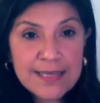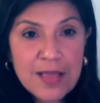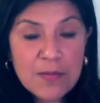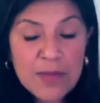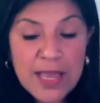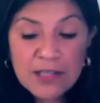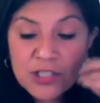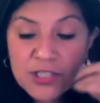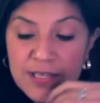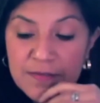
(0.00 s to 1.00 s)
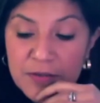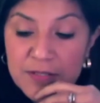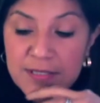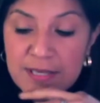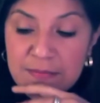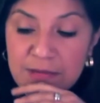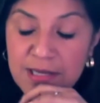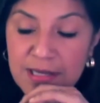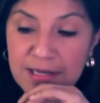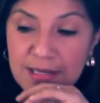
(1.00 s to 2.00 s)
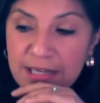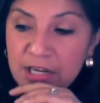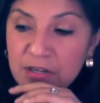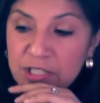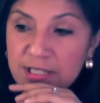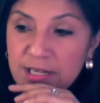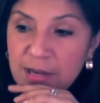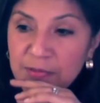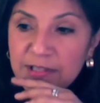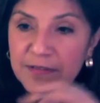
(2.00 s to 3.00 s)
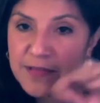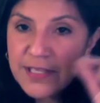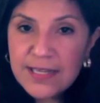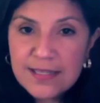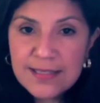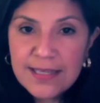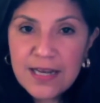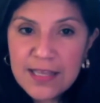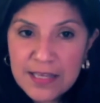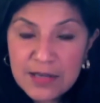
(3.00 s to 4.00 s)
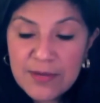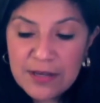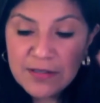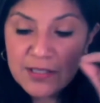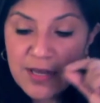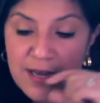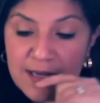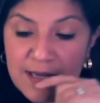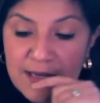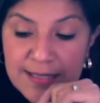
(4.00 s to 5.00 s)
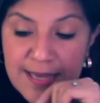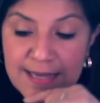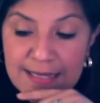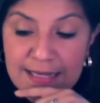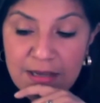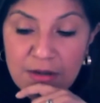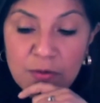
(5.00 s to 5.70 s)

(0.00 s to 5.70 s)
And I'll just give you some, just a couple of things that I think about a lot is that